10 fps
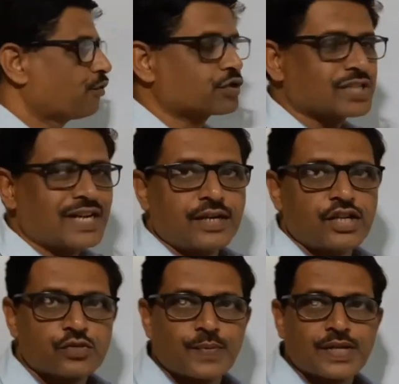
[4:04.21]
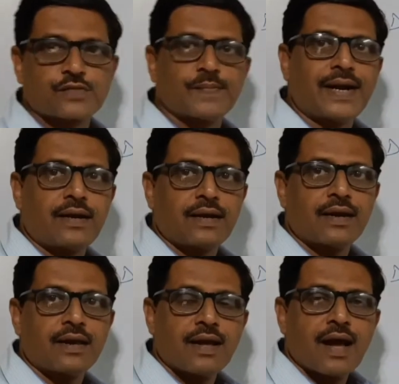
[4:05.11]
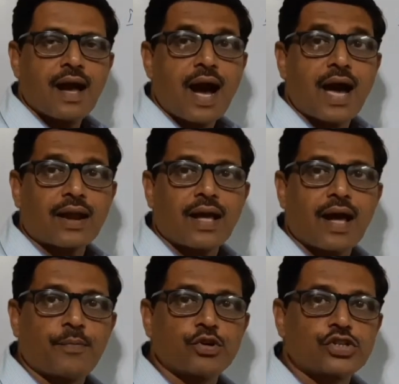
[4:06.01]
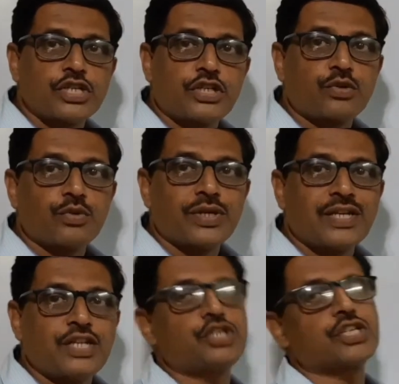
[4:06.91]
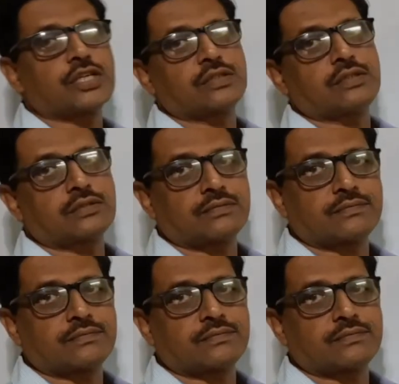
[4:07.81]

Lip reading: force and displacement are opposite to each other.